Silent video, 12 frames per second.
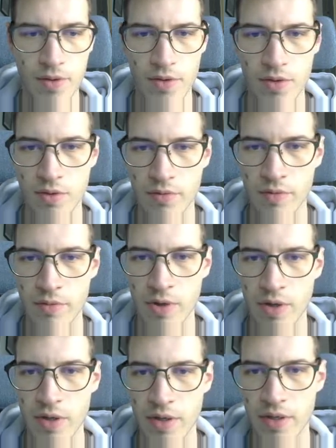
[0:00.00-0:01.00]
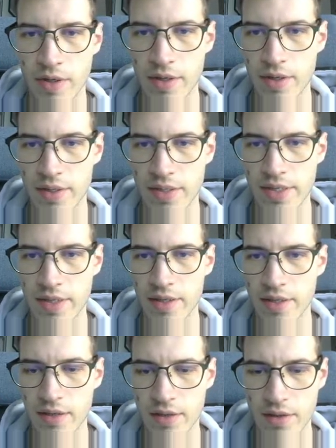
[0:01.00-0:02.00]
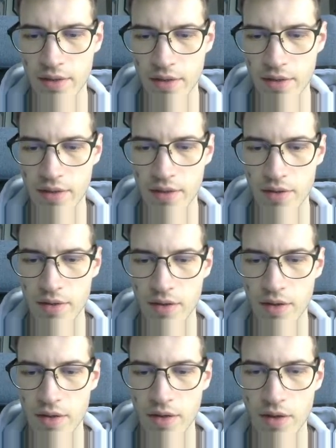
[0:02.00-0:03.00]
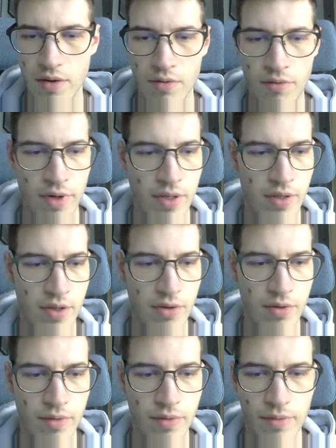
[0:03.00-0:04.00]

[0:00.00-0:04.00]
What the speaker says: So we were ascending right here.